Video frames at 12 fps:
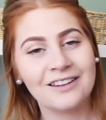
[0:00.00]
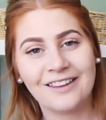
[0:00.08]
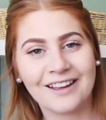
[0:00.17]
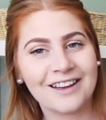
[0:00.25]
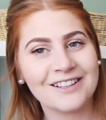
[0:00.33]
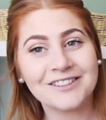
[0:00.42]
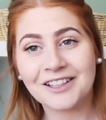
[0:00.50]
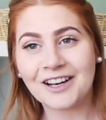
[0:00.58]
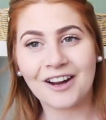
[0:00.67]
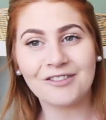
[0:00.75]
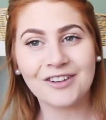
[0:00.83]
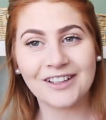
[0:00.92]
like I said,
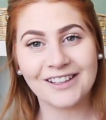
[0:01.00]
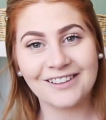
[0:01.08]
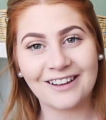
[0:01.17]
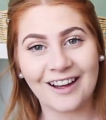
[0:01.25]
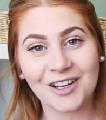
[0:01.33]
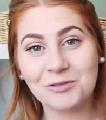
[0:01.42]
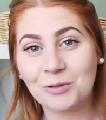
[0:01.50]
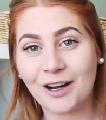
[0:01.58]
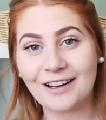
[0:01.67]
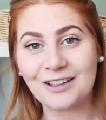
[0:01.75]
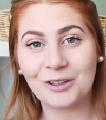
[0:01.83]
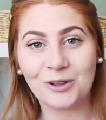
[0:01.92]
I really like
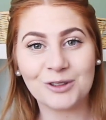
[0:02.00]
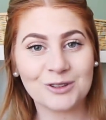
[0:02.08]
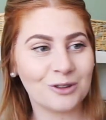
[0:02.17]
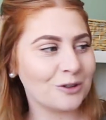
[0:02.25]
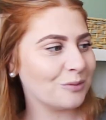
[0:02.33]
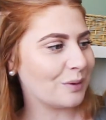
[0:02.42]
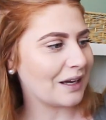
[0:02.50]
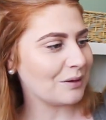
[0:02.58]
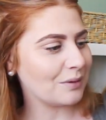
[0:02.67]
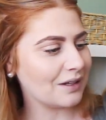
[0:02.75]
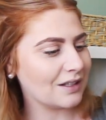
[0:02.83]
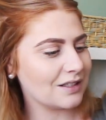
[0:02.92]
white clothes on
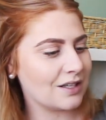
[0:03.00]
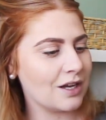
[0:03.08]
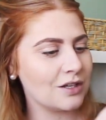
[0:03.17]
babies.